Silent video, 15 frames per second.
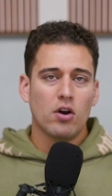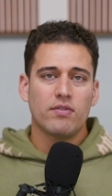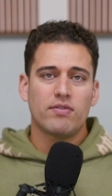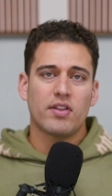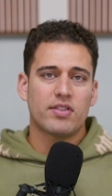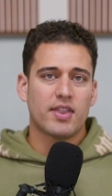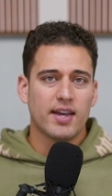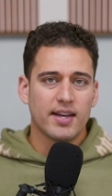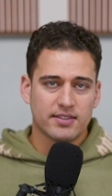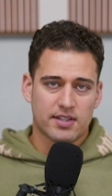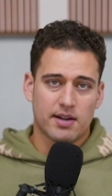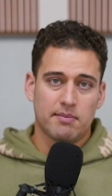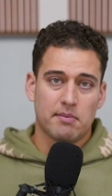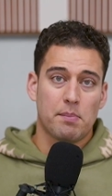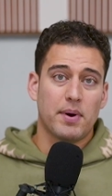the things that
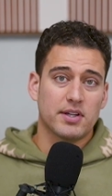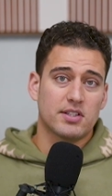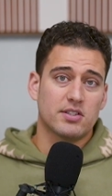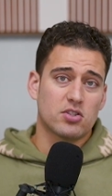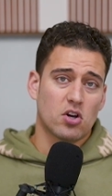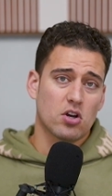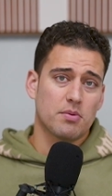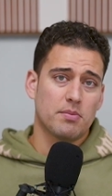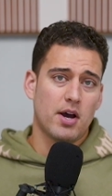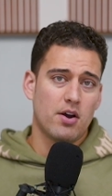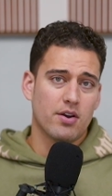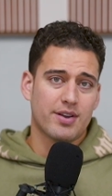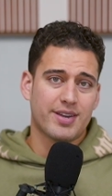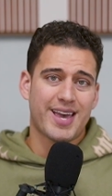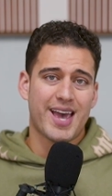I'm about to talk
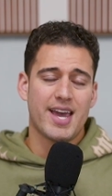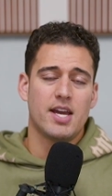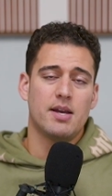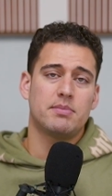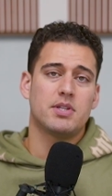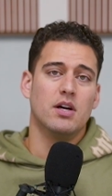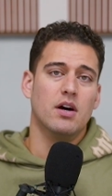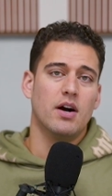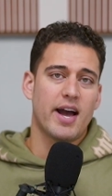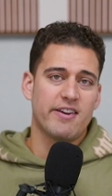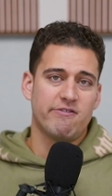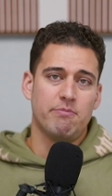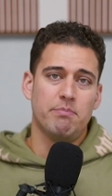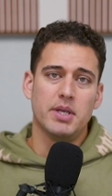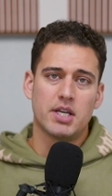about came to
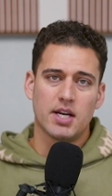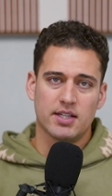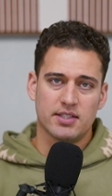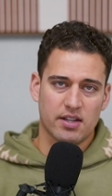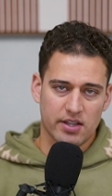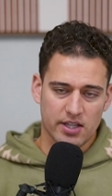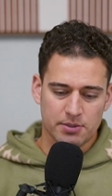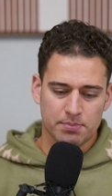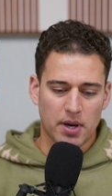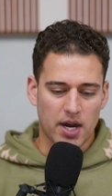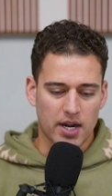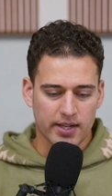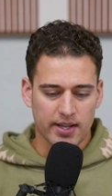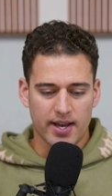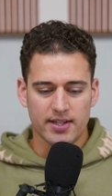life because of this
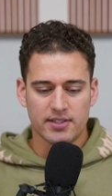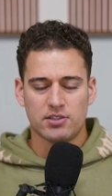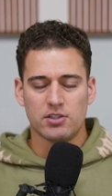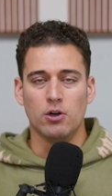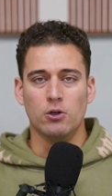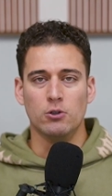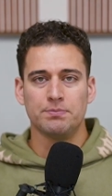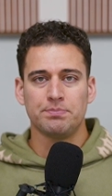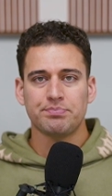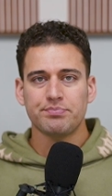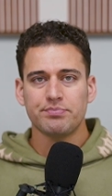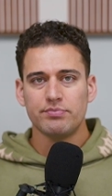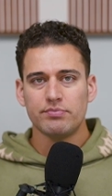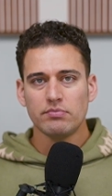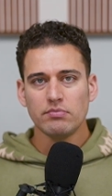podcast. So
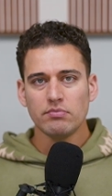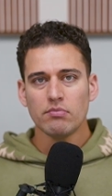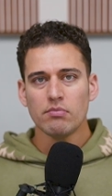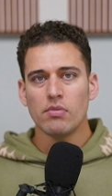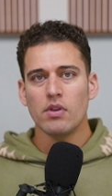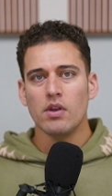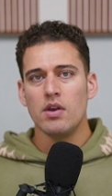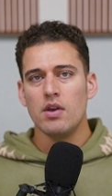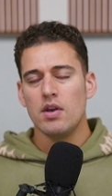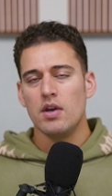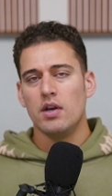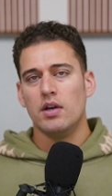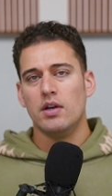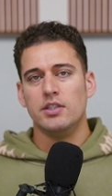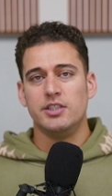
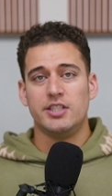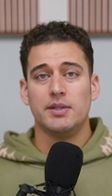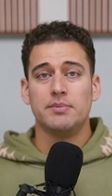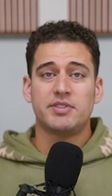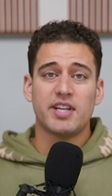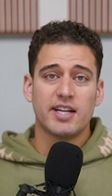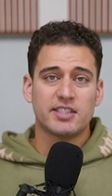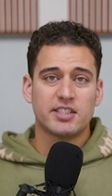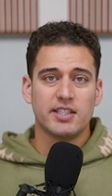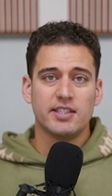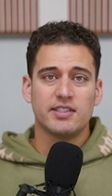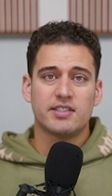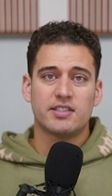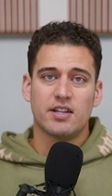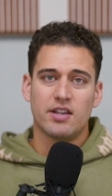Gym
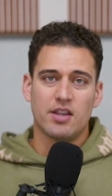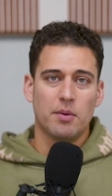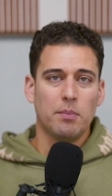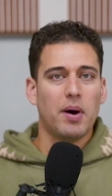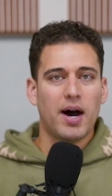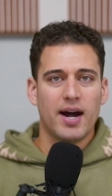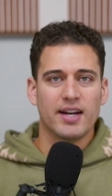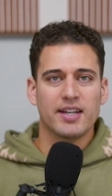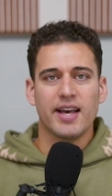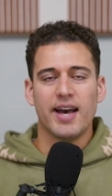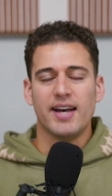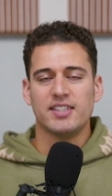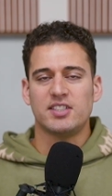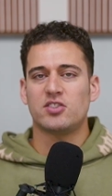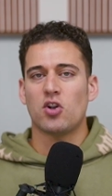Sessions, the
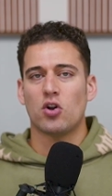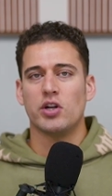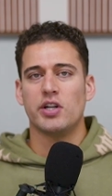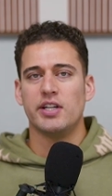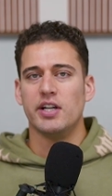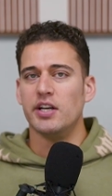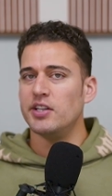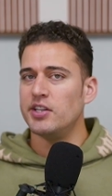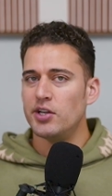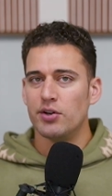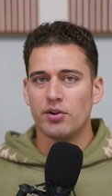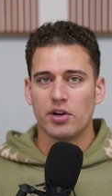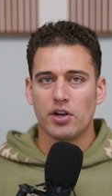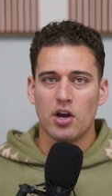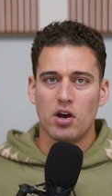podcast, started a
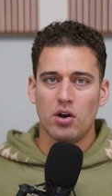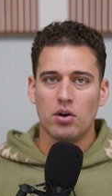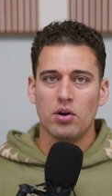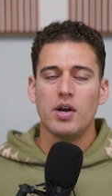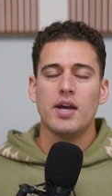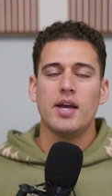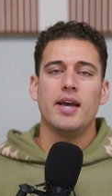year ago